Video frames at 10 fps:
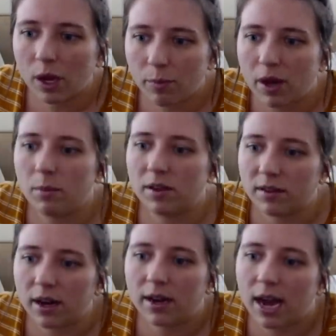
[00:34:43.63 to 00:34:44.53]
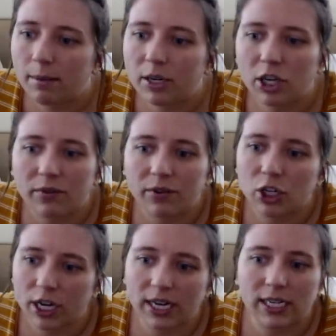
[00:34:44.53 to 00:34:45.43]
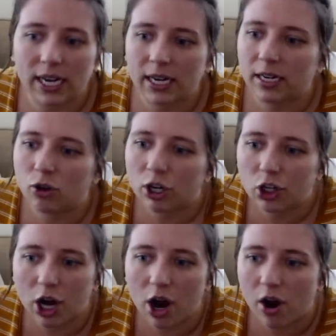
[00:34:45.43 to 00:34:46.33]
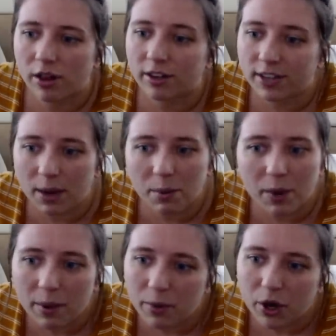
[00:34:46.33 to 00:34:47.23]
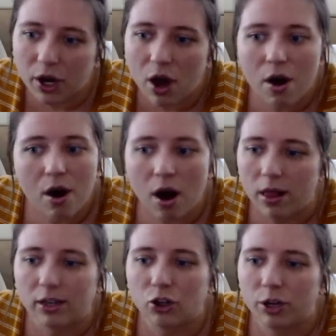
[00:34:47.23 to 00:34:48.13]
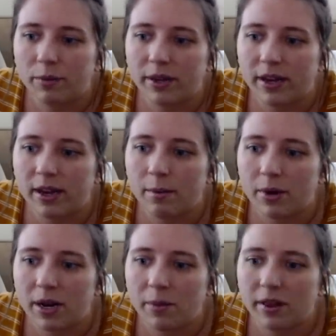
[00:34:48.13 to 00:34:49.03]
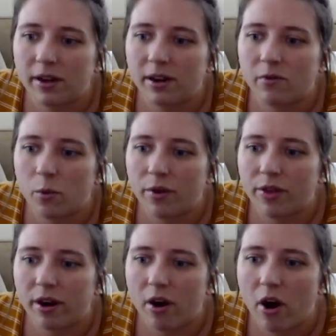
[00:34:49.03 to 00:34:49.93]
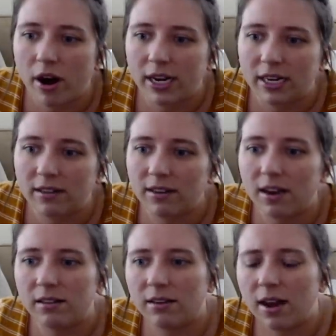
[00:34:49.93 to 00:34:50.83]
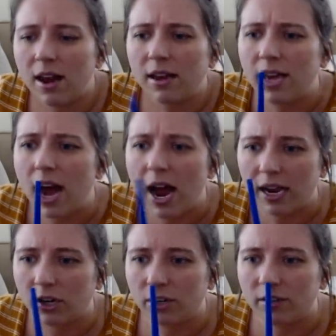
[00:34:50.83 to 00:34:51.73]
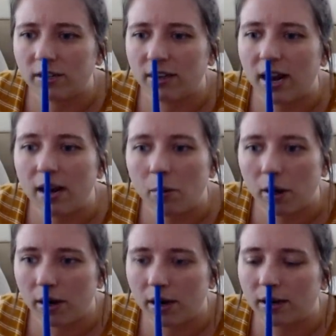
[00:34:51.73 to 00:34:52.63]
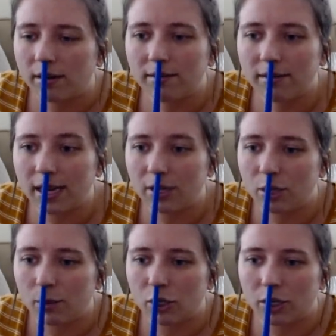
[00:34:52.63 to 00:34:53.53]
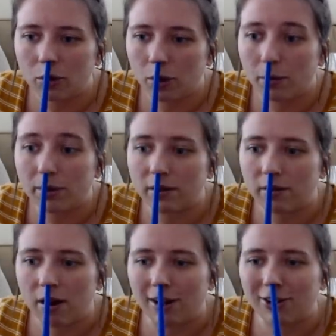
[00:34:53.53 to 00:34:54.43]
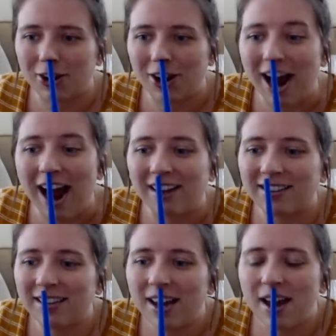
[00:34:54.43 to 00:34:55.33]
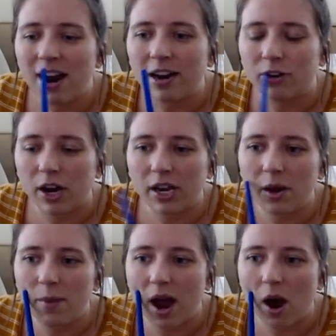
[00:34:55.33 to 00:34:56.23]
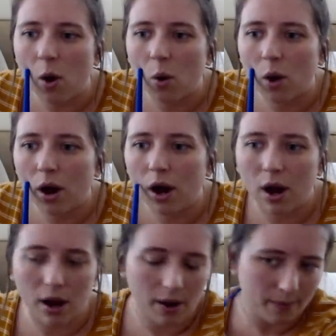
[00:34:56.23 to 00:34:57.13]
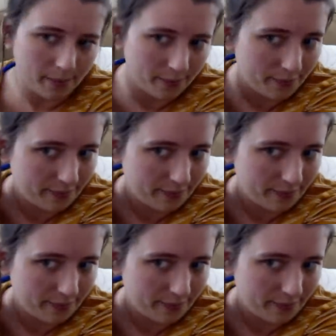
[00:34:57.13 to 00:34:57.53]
Pamela said, Gabby, Jeffrey, Shane, Tana, and Trisha are all the same in my book, all extremely manipulative with their audiences. Yeah, and Chrisick, I didn't want to get too much into it, but since Oscar asked, are you talking about um,